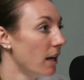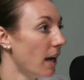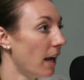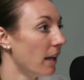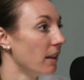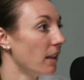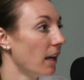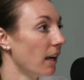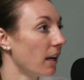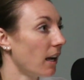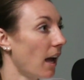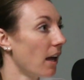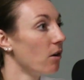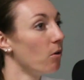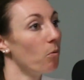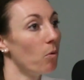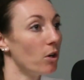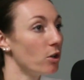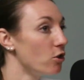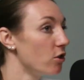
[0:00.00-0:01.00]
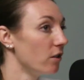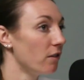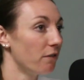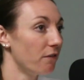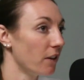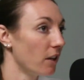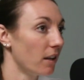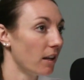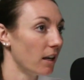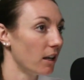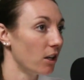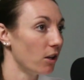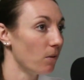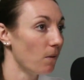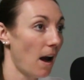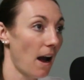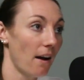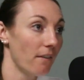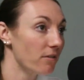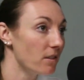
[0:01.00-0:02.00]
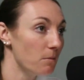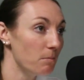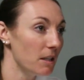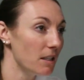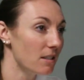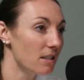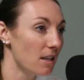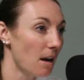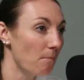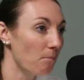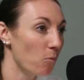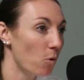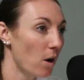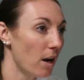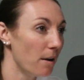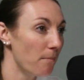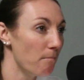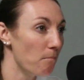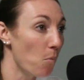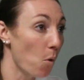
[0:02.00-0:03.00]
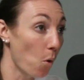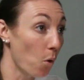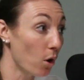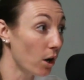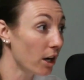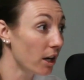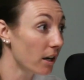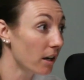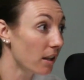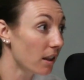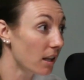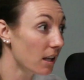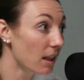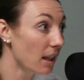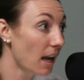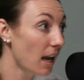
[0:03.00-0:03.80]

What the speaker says: And like, I don't want you to feel like you have to be someone more than